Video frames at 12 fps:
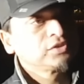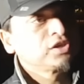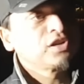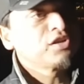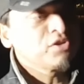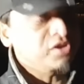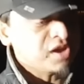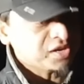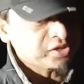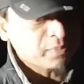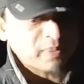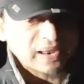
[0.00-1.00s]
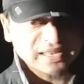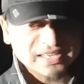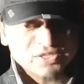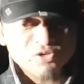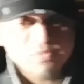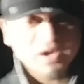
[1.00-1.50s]
No, no, you're, you're actually playing
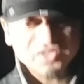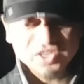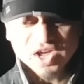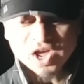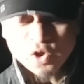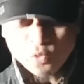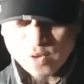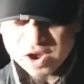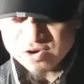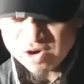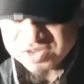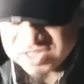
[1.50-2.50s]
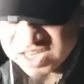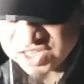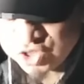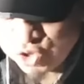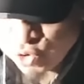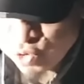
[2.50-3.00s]
this too much. When God
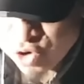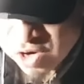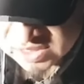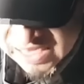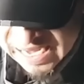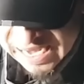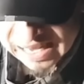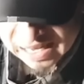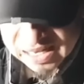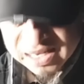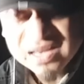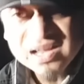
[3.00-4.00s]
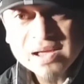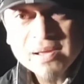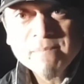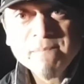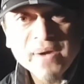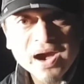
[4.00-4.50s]
says, do not kill,
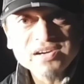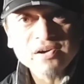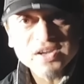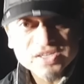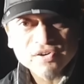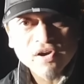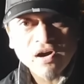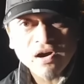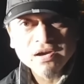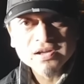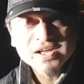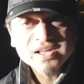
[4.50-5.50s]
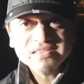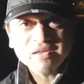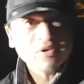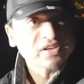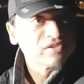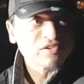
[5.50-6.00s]
murder is wrong,
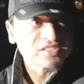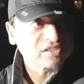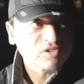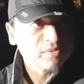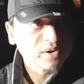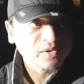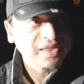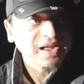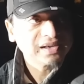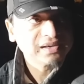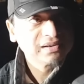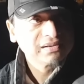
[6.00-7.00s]
there is no disagreement on that.